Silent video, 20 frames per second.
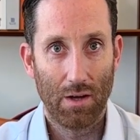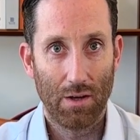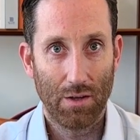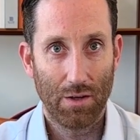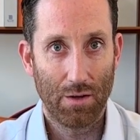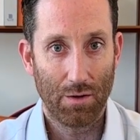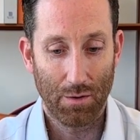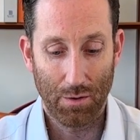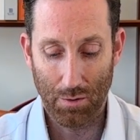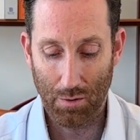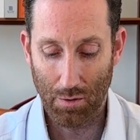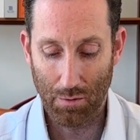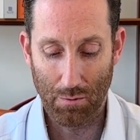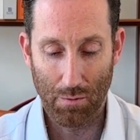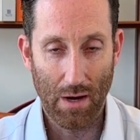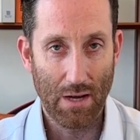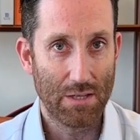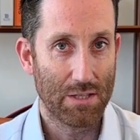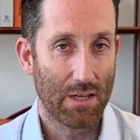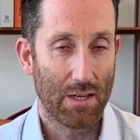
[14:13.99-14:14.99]
your own
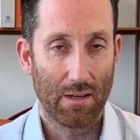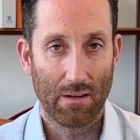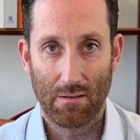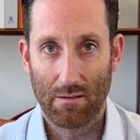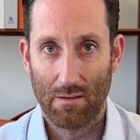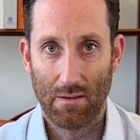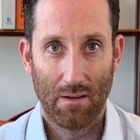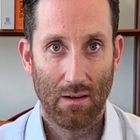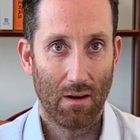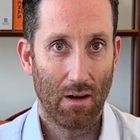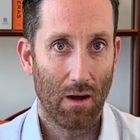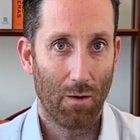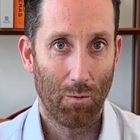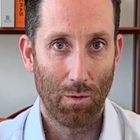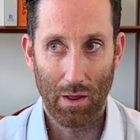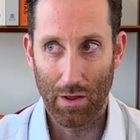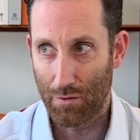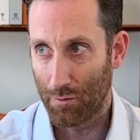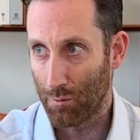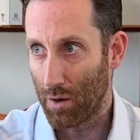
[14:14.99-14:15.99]
racing
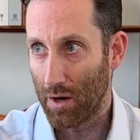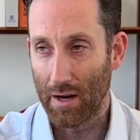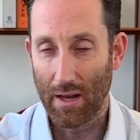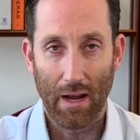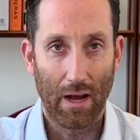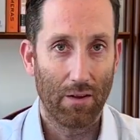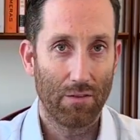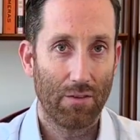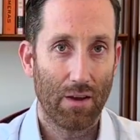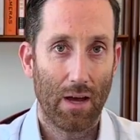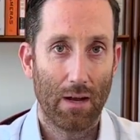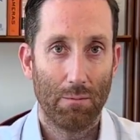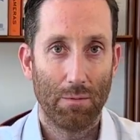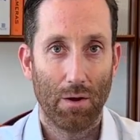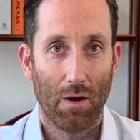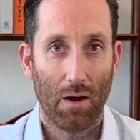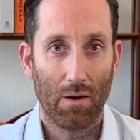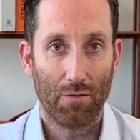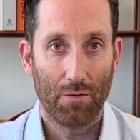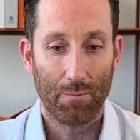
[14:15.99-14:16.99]
while it's raining outside. It'd be
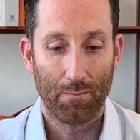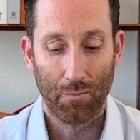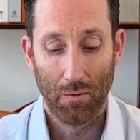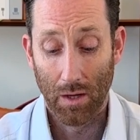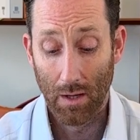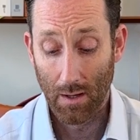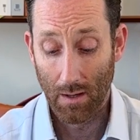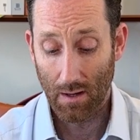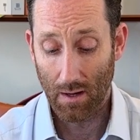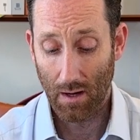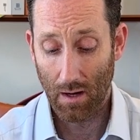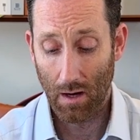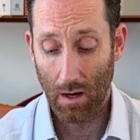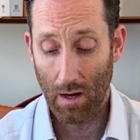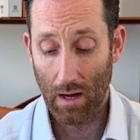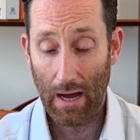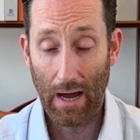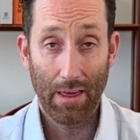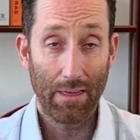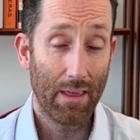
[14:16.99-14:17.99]
awesome.
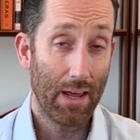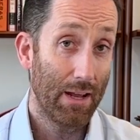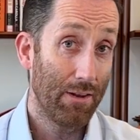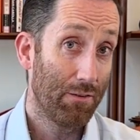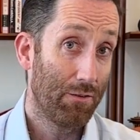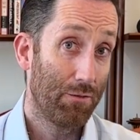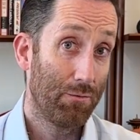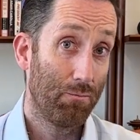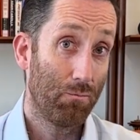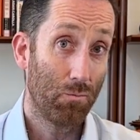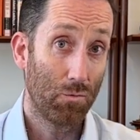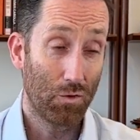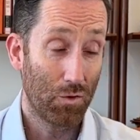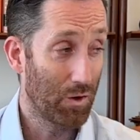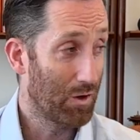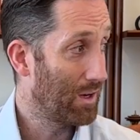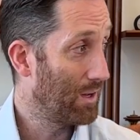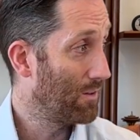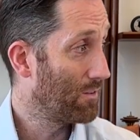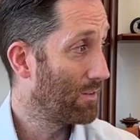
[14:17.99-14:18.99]
I then
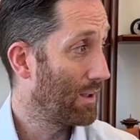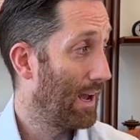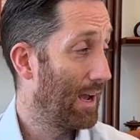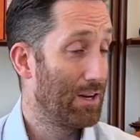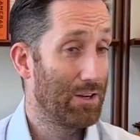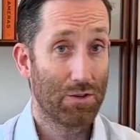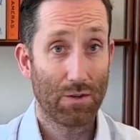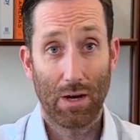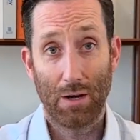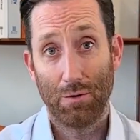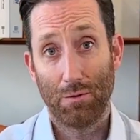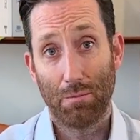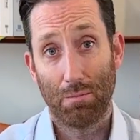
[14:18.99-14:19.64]
took it inside, tried to